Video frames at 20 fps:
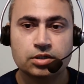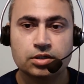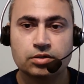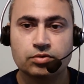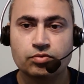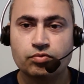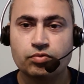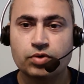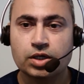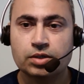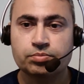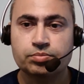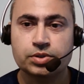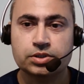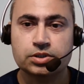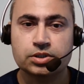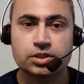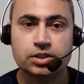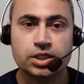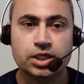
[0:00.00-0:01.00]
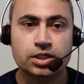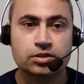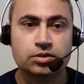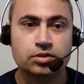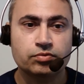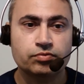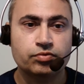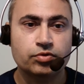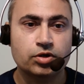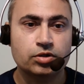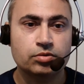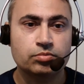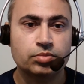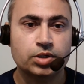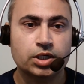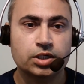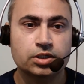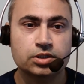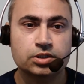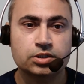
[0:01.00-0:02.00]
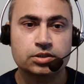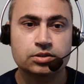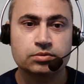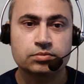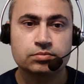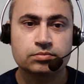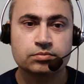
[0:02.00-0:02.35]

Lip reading: 1% tax on foreign buyers.